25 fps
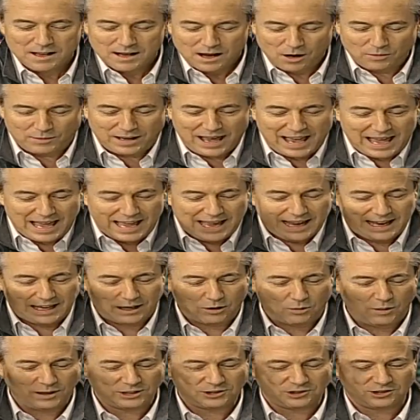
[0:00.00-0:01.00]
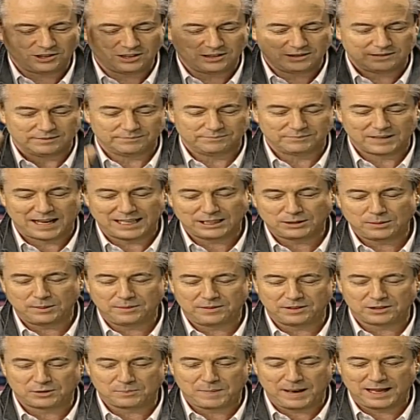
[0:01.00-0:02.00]
Okay, question. Ask me
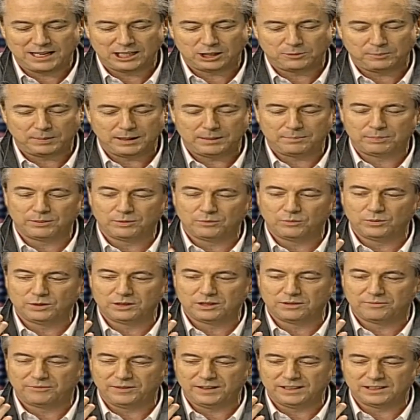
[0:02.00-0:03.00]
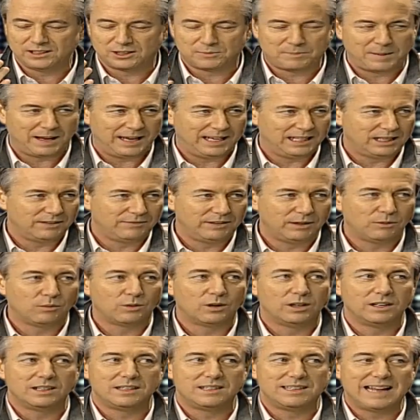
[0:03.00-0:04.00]
if the Spanish people would defend Spain if it
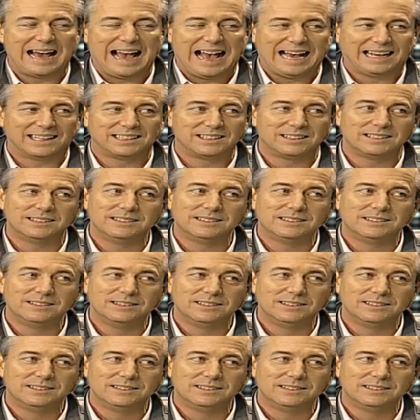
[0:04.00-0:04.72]
were attacked.